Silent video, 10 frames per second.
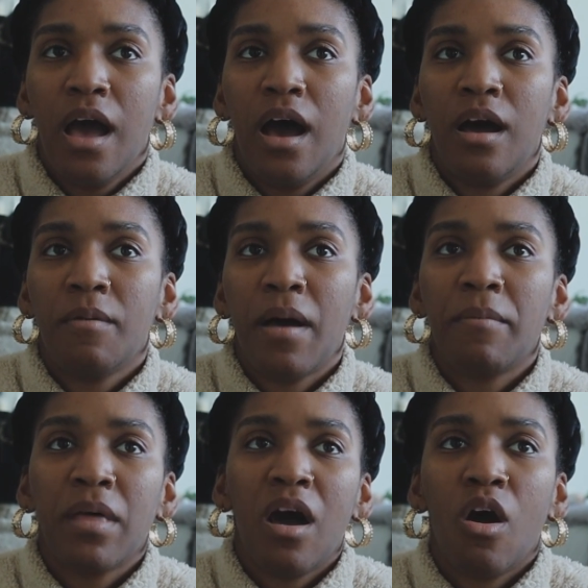
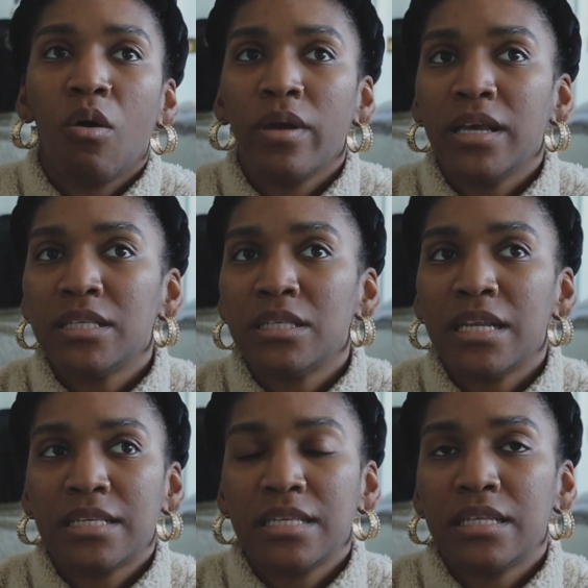I'm not always
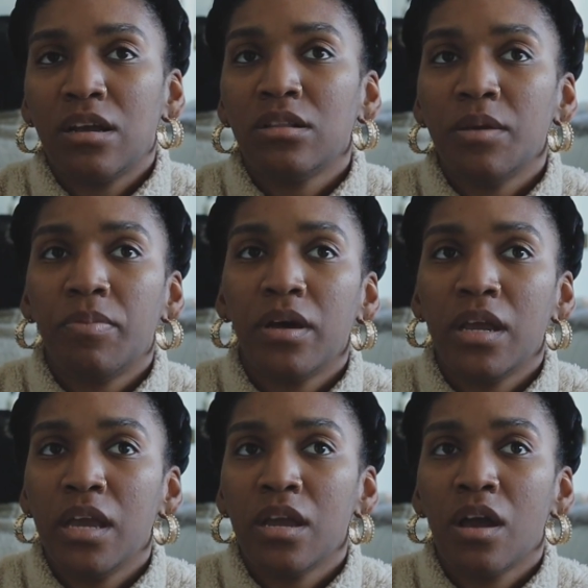necessarily
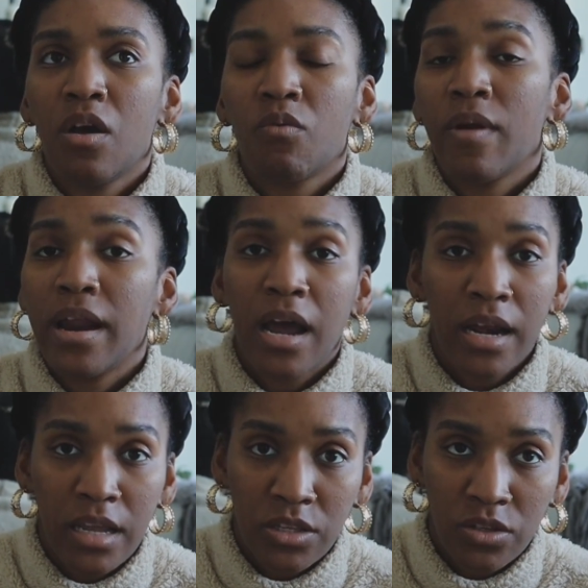putting red
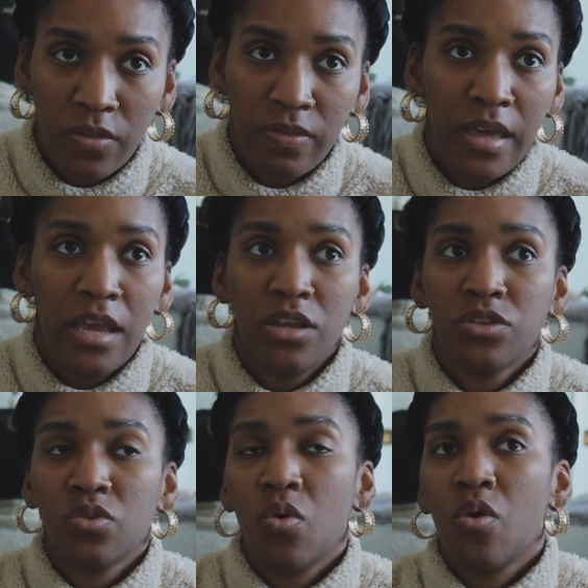onions on
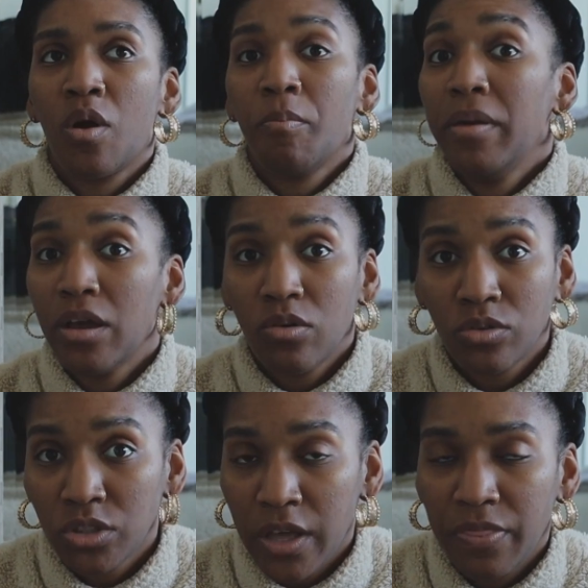things or
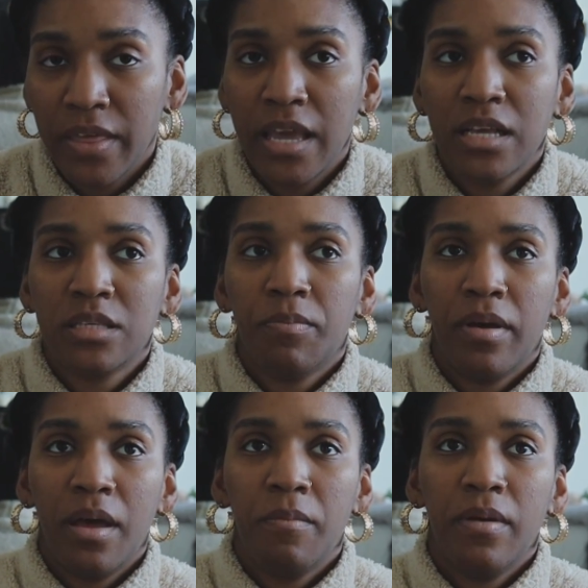pickles on things,
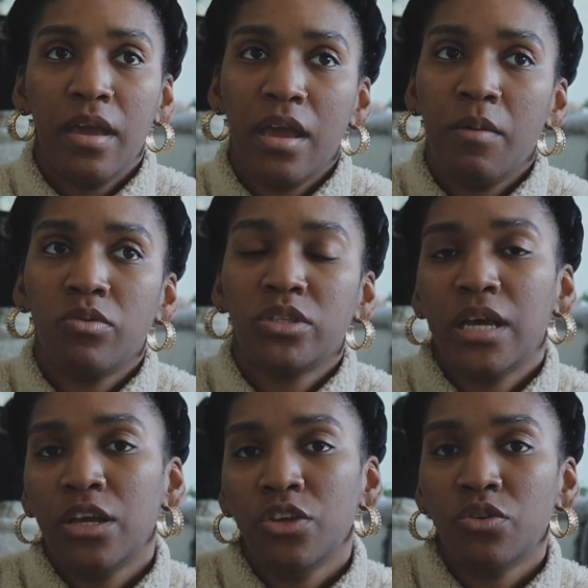but being able
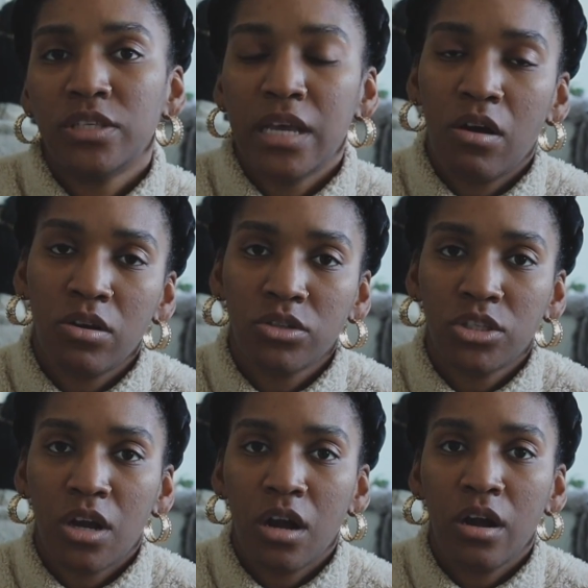to use sourdough
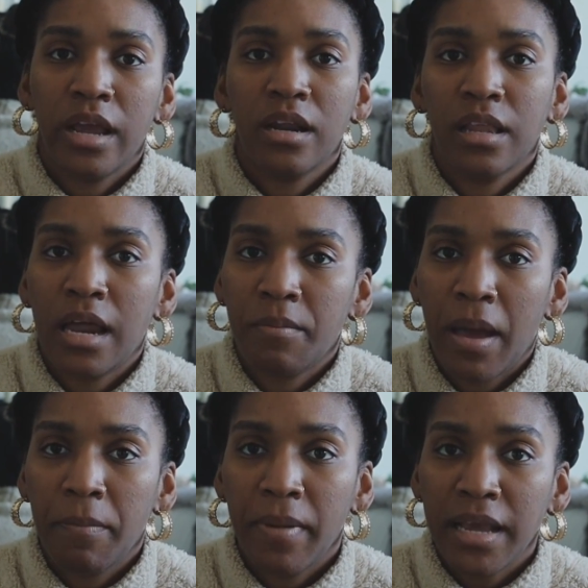starter in a lot of
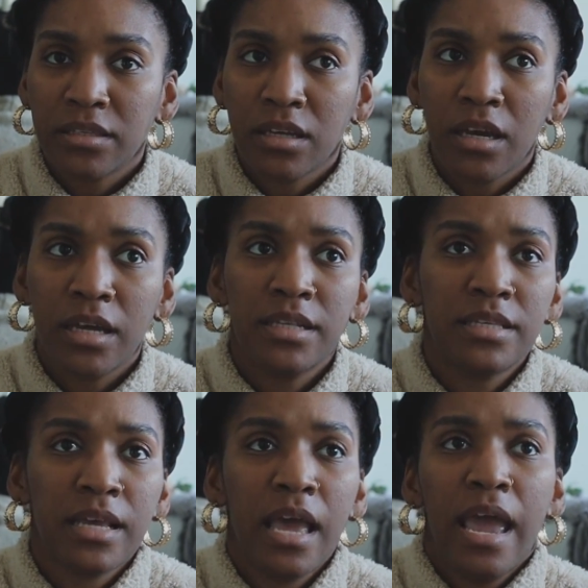my baked
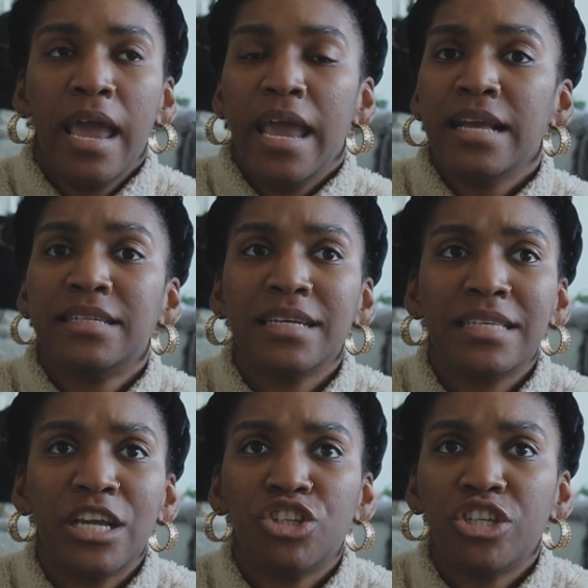goods, it
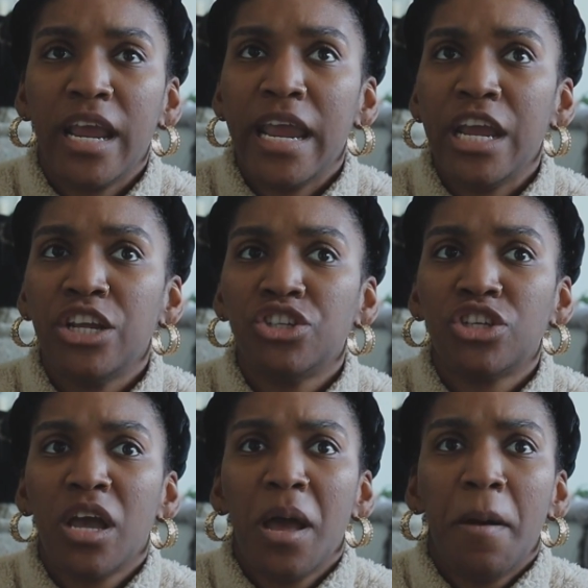doesn't
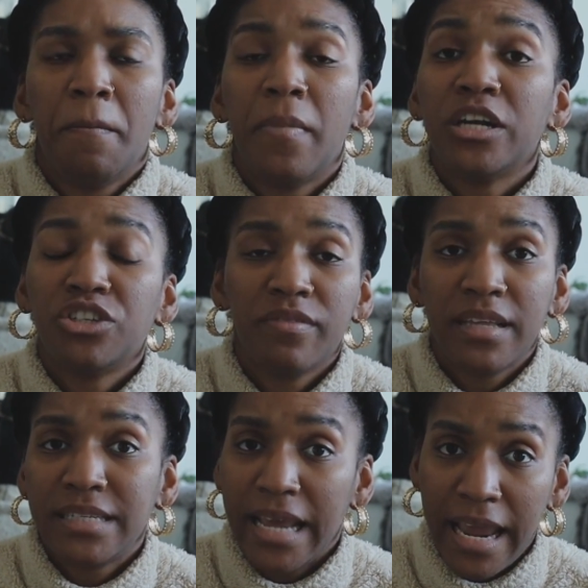change much of
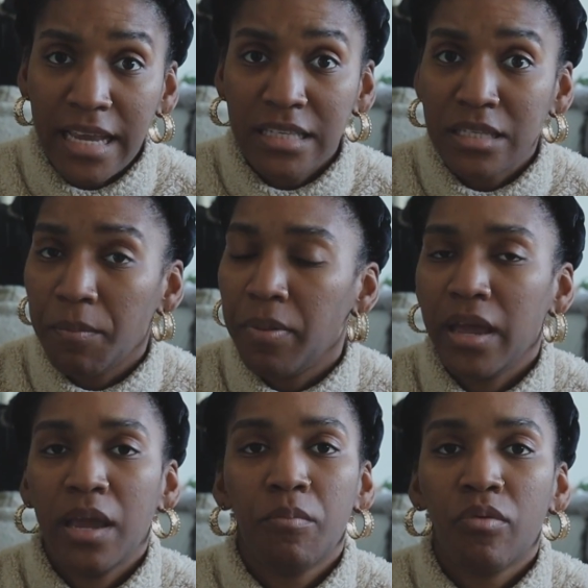the taste, but
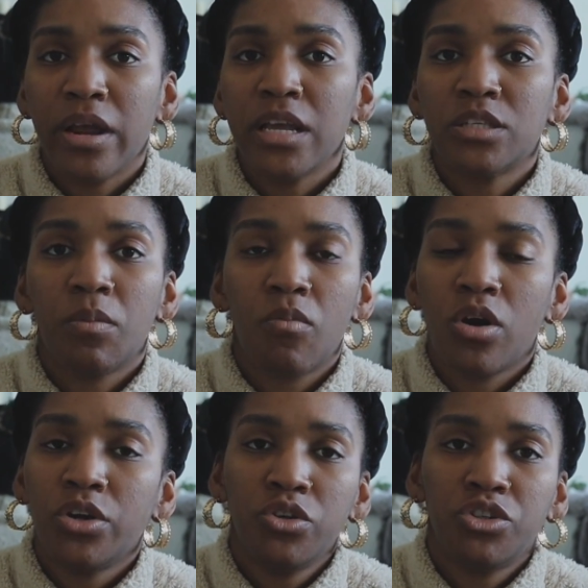it brings
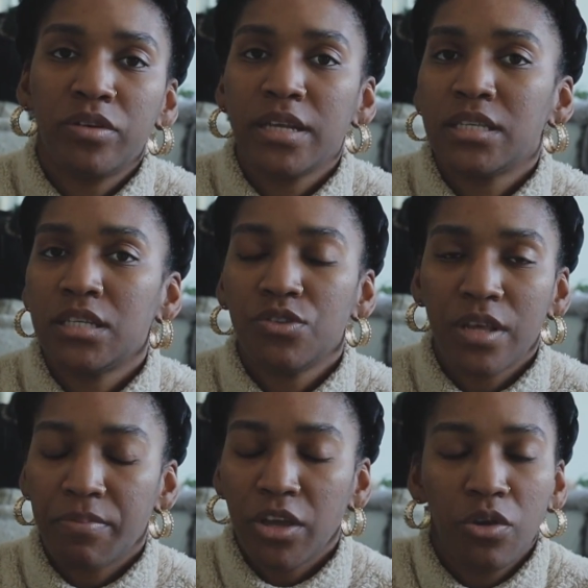more nutrients to
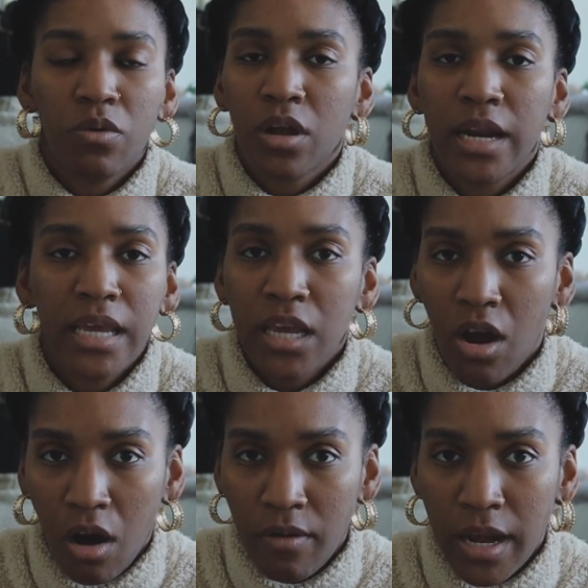something you were going to eat
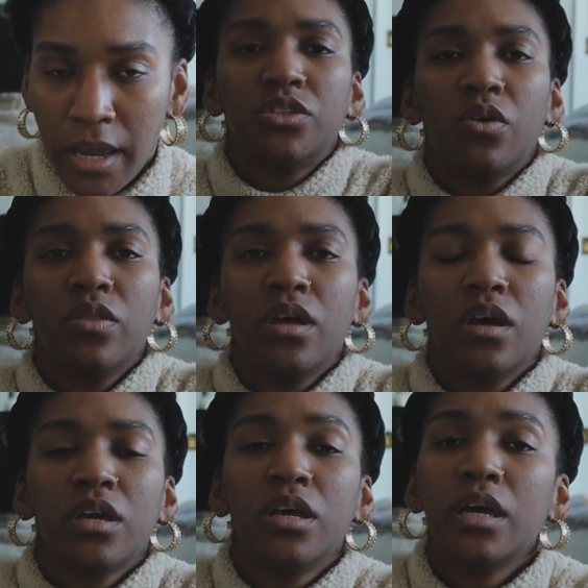already. So
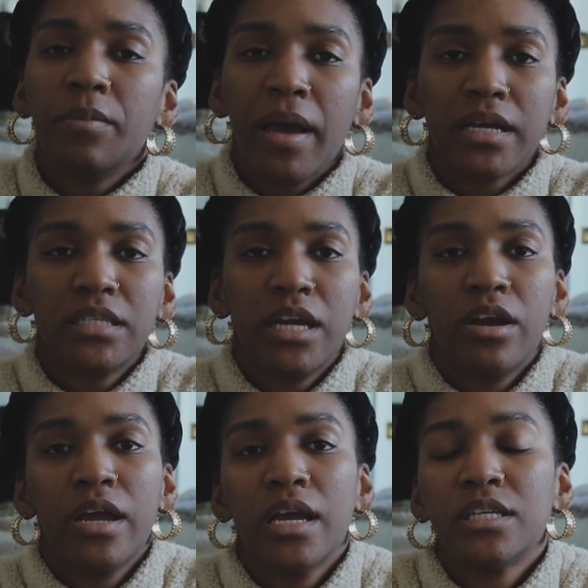the good
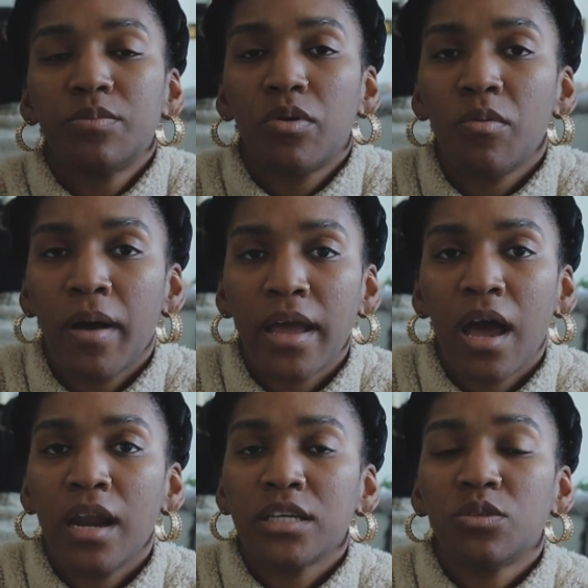bacteria is
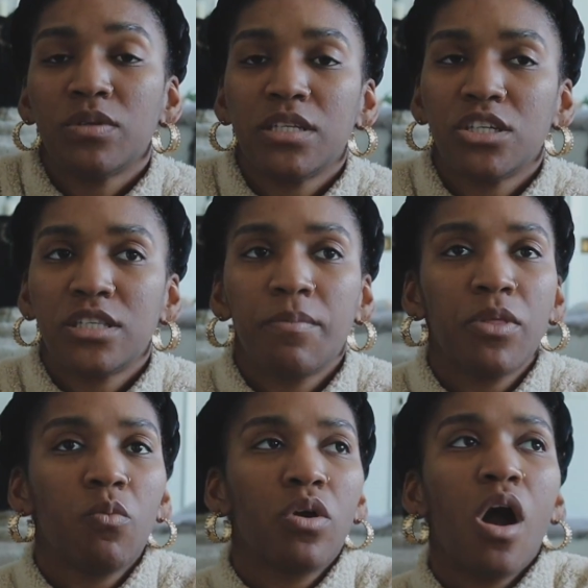probiotics, which is
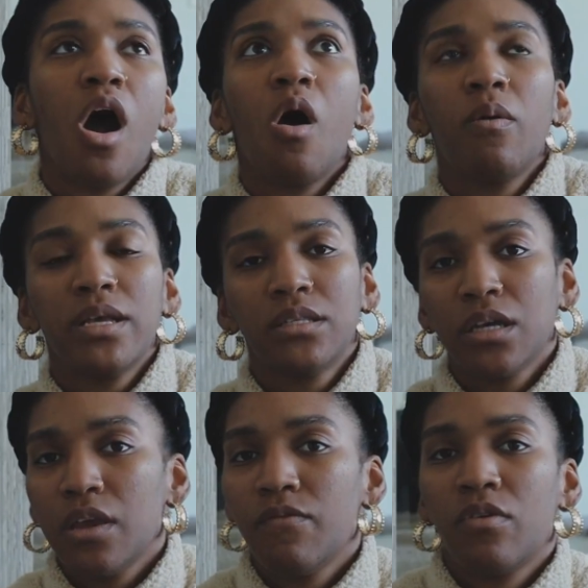something we're always
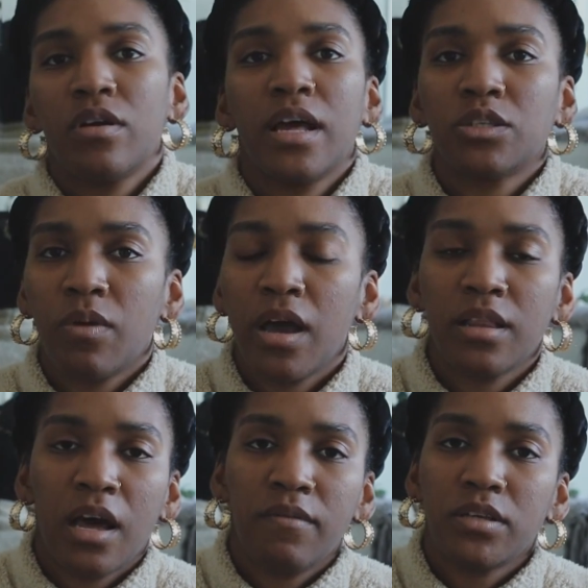looking for. That's why a
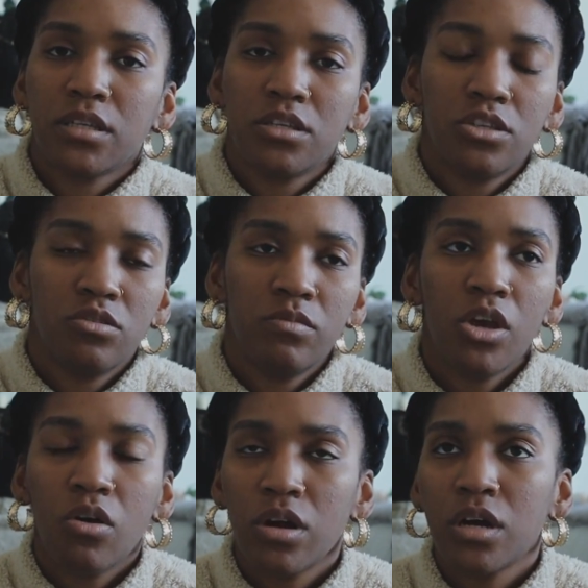lot of us consume
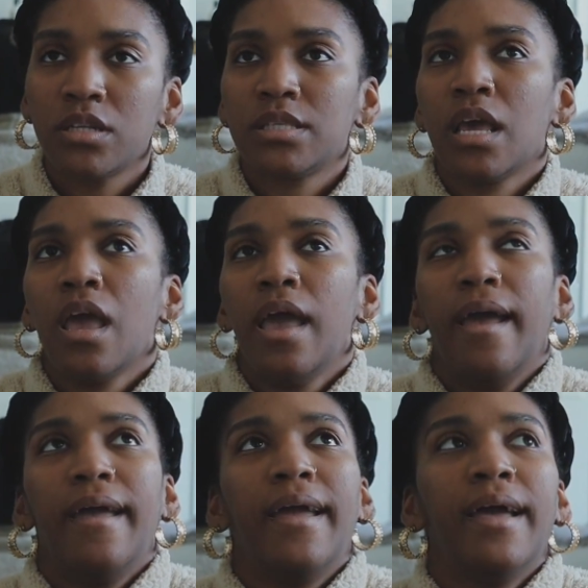yogurts
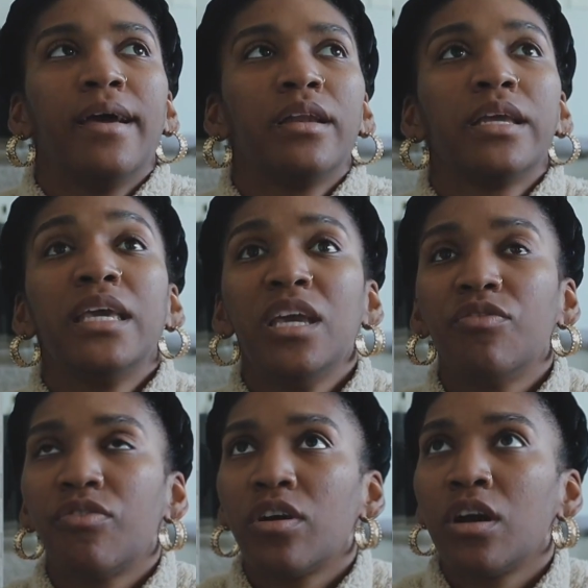and
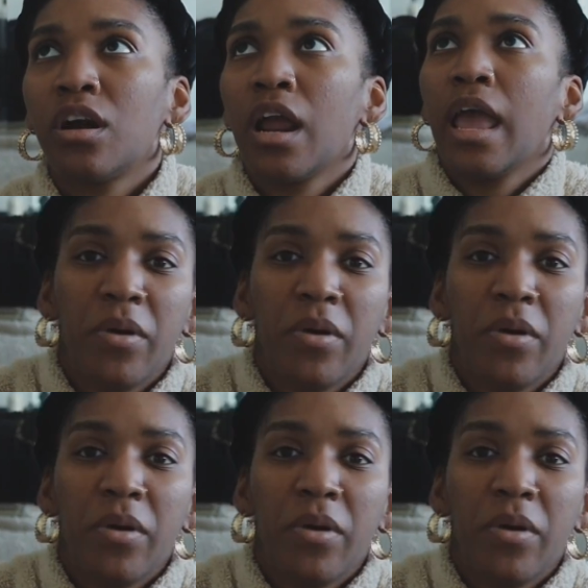kefir.